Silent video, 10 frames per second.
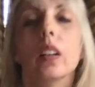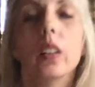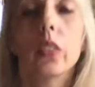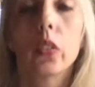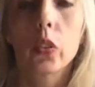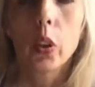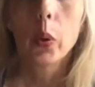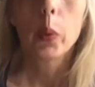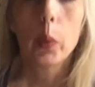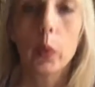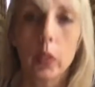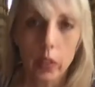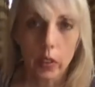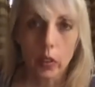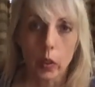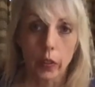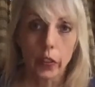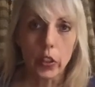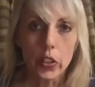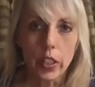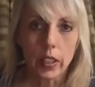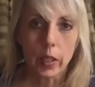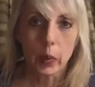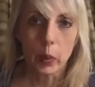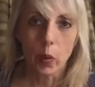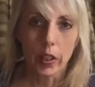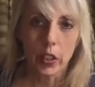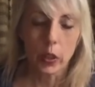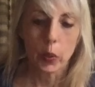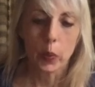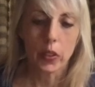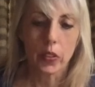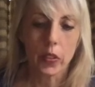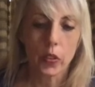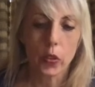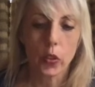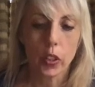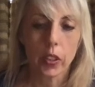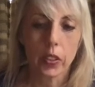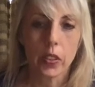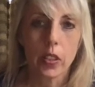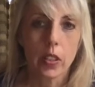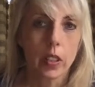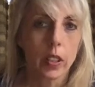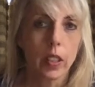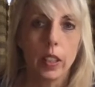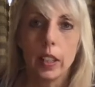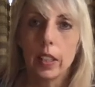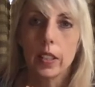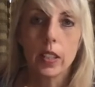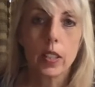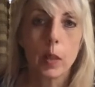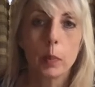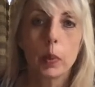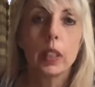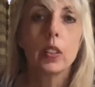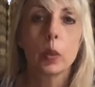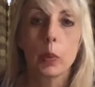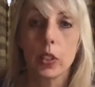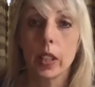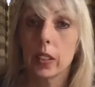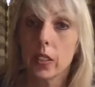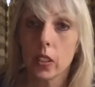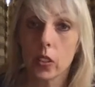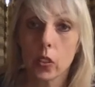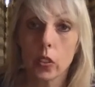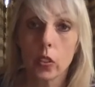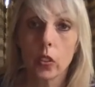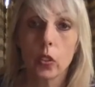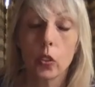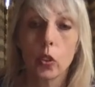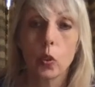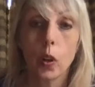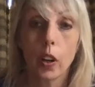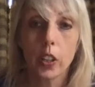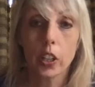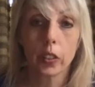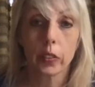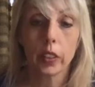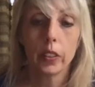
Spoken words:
So, the first thing that we want to do with scissor skills is simply to present the scissor to our children.